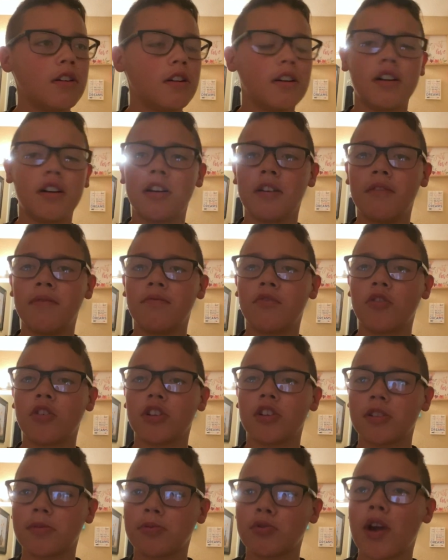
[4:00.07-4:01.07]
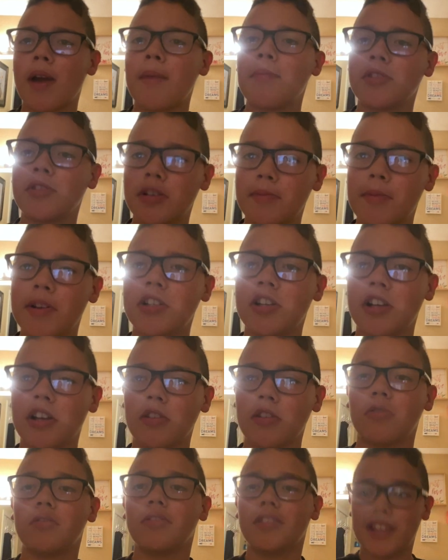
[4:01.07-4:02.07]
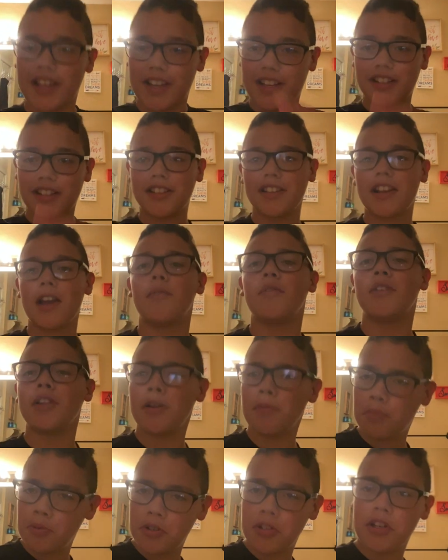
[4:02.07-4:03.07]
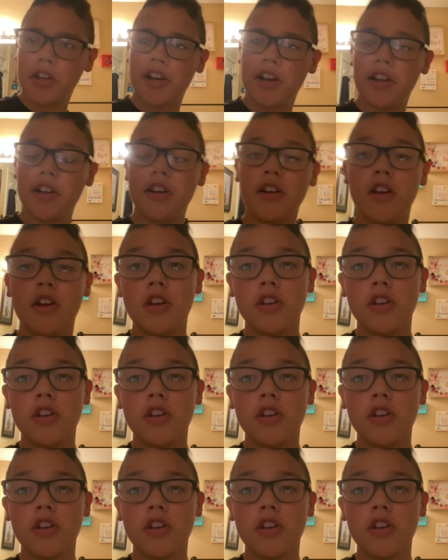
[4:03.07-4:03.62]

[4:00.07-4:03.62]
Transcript: um, for subscribing to my channel. Thanks. I really appreciate it.